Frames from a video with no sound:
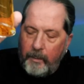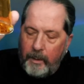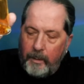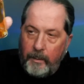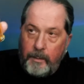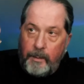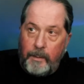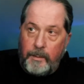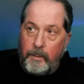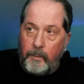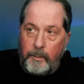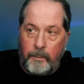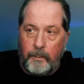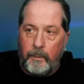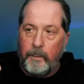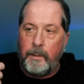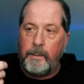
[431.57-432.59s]
says it was
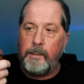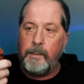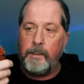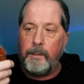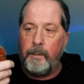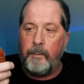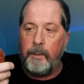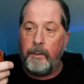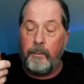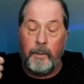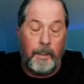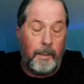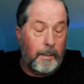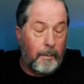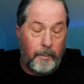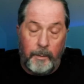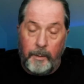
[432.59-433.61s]
released in 73. I
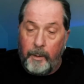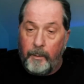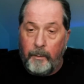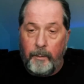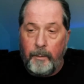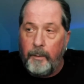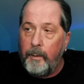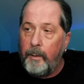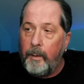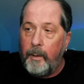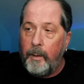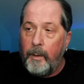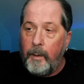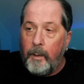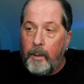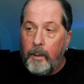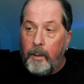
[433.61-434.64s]
don't know.
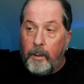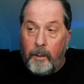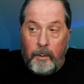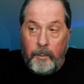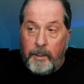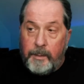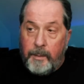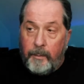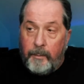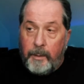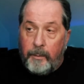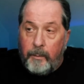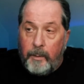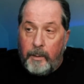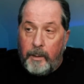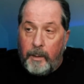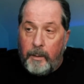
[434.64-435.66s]
Could be
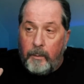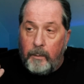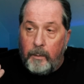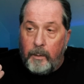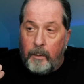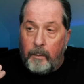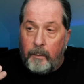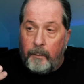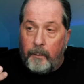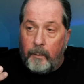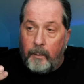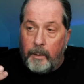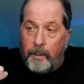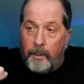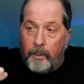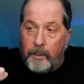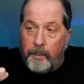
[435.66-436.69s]
73. I don't know if
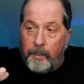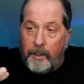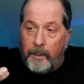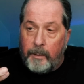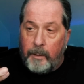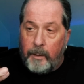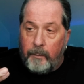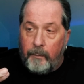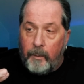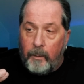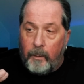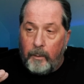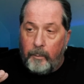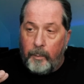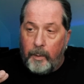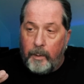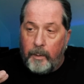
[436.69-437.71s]
Creed goes back that far.
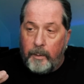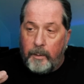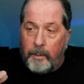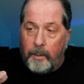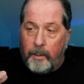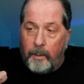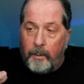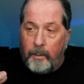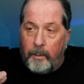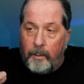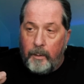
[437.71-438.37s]
But and